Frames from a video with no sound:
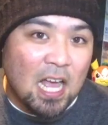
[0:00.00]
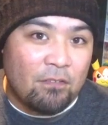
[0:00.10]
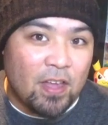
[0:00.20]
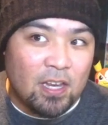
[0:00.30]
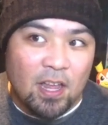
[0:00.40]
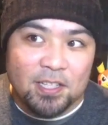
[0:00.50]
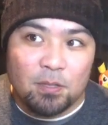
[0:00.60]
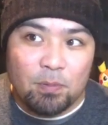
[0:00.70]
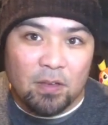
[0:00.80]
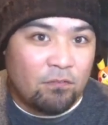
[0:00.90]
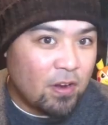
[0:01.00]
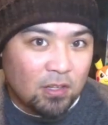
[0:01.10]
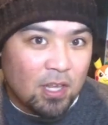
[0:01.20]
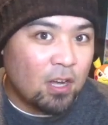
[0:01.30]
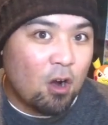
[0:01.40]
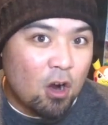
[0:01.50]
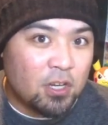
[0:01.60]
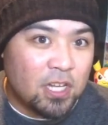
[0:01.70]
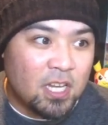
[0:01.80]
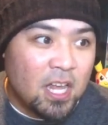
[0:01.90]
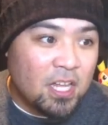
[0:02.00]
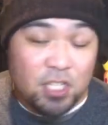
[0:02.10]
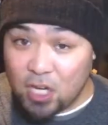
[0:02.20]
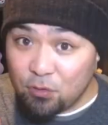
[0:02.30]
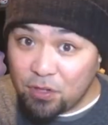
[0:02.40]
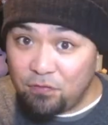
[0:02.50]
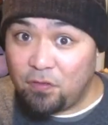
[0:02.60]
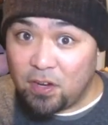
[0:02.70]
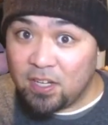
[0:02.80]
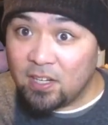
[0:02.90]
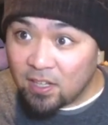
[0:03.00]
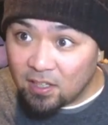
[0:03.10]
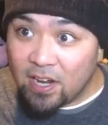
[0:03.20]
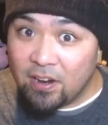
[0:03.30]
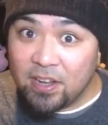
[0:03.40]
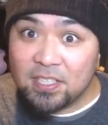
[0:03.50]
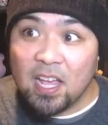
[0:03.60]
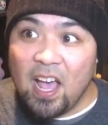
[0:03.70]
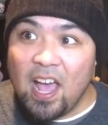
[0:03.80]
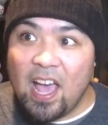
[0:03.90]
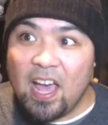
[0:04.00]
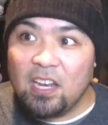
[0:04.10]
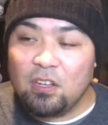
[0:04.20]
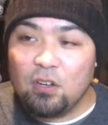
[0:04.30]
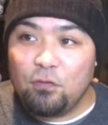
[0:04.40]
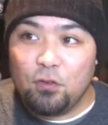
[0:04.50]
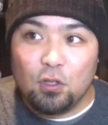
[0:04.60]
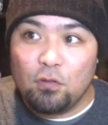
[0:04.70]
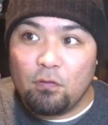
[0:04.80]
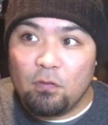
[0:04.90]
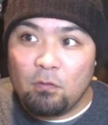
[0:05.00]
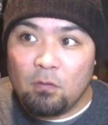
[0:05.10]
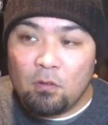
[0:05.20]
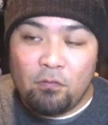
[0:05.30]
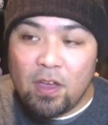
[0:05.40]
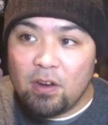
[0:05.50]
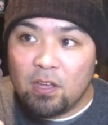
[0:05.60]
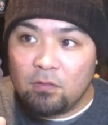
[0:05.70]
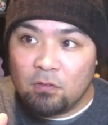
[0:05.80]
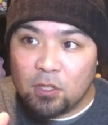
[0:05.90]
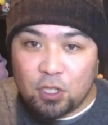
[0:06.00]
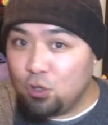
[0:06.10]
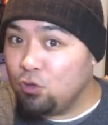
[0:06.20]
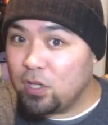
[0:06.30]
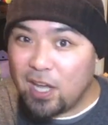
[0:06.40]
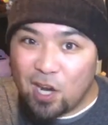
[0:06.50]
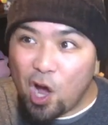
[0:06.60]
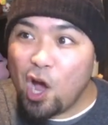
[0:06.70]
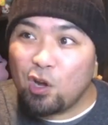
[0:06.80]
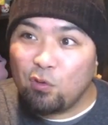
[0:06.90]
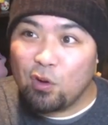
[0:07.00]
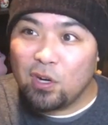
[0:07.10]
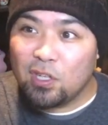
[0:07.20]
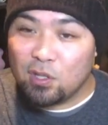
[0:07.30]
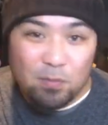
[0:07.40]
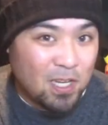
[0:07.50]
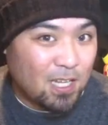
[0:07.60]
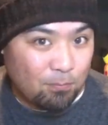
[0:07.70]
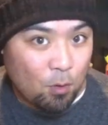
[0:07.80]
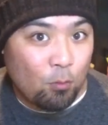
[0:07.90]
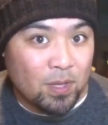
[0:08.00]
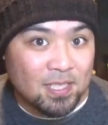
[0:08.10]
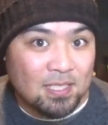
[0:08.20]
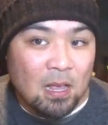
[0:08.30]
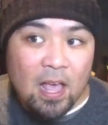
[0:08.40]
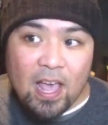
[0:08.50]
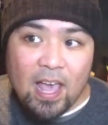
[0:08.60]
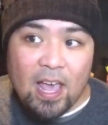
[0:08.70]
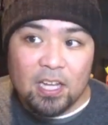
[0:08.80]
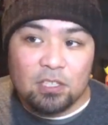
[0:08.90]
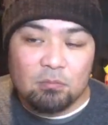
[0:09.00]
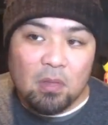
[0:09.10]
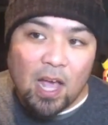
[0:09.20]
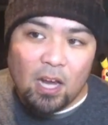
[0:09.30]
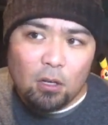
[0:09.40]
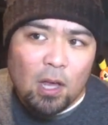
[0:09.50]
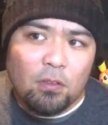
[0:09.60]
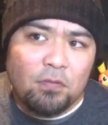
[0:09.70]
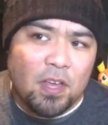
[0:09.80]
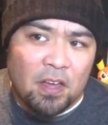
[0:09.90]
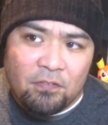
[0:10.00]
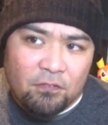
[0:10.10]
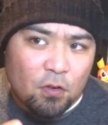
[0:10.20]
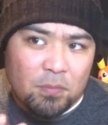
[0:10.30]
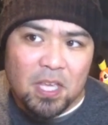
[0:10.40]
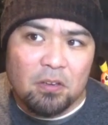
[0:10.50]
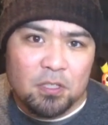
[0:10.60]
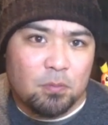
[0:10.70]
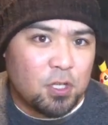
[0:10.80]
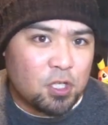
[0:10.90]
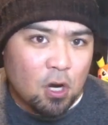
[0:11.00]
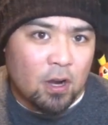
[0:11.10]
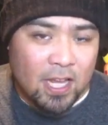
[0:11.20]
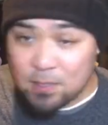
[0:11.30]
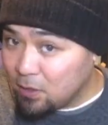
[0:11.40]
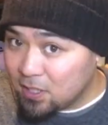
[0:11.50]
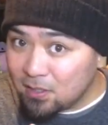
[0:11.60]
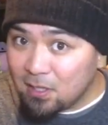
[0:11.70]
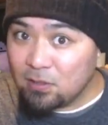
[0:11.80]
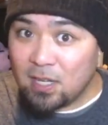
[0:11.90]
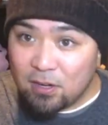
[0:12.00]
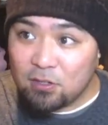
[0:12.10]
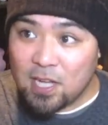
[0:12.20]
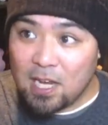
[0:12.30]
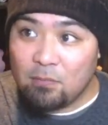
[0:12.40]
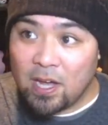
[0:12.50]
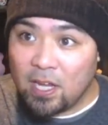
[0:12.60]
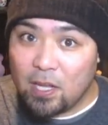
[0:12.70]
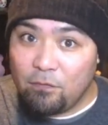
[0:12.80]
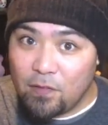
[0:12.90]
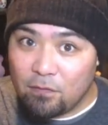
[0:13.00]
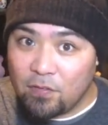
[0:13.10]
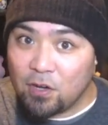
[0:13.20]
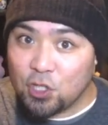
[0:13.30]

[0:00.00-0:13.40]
half, and it ends up being very lighthearted, genuinely funny and hilarious, and, you know, full of very cute and awkward comedic moments. And I don't know how to feel. For me, it was a bit jarring. As much as I was entertained by it, it felt very